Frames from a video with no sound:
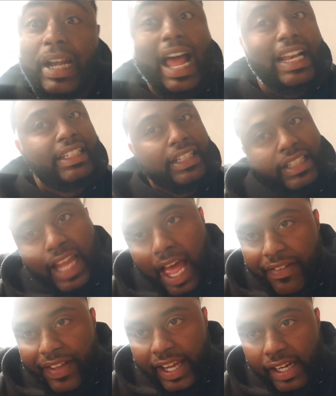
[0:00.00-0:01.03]
I didn't
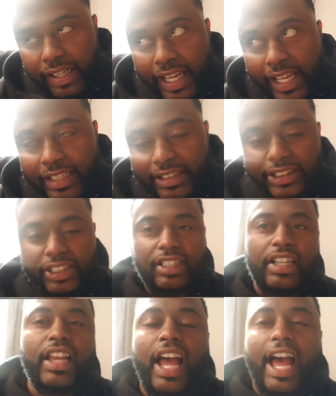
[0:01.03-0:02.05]
have an air canister.
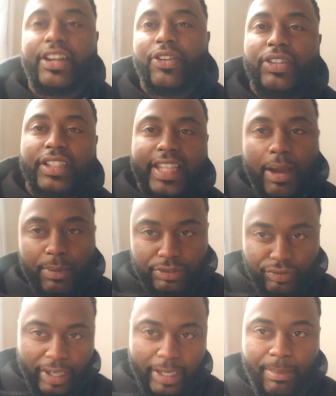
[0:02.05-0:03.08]
I know that was
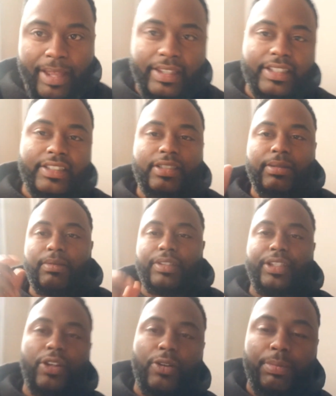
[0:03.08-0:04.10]
recommended
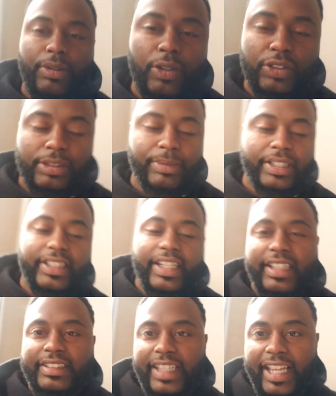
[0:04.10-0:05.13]
to, blow some
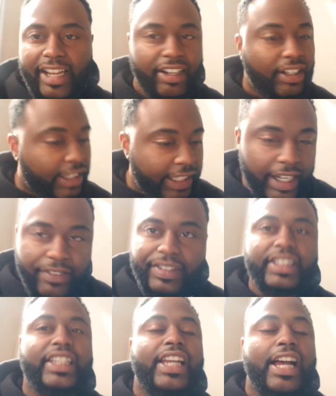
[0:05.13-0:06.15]
condensed air, clean
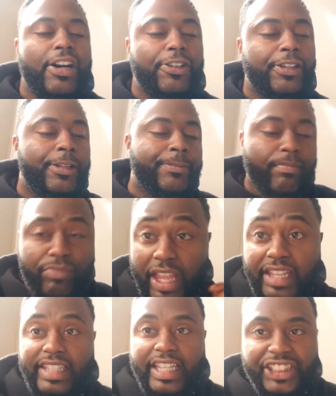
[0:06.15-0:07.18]
everything out,
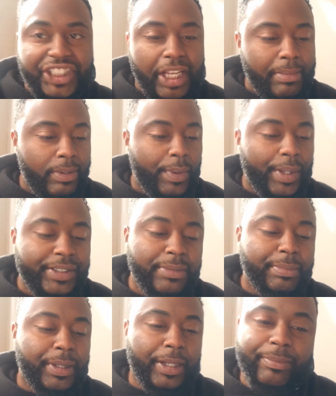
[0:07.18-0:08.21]
and then JB weld
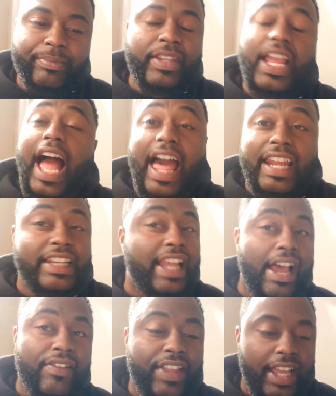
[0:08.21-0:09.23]
it, but I didn't
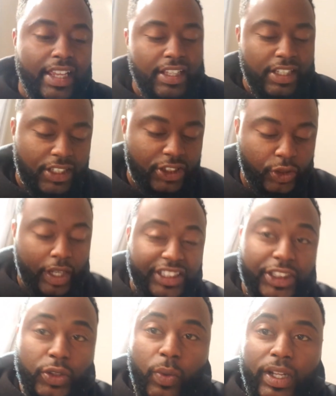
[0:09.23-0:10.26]
have that. So I
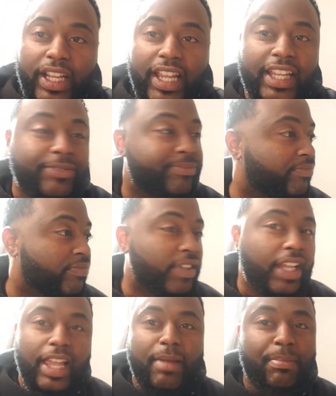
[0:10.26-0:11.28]
just went ahead
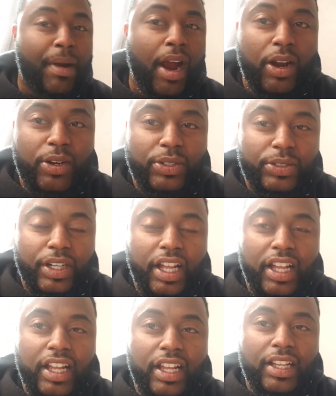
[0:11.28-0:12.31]
and borrowed,
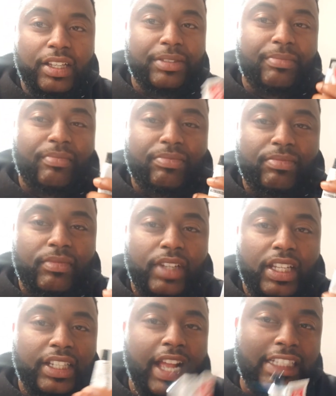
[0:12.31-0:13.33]

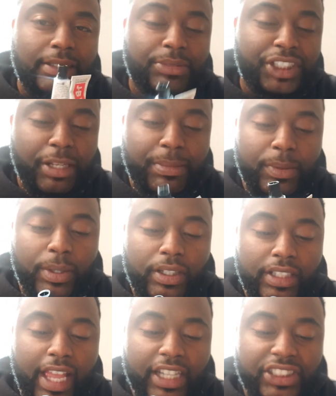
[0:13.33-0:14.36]
got some JB
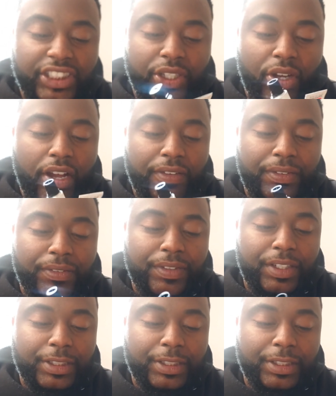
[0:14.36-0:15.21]
weld actually off of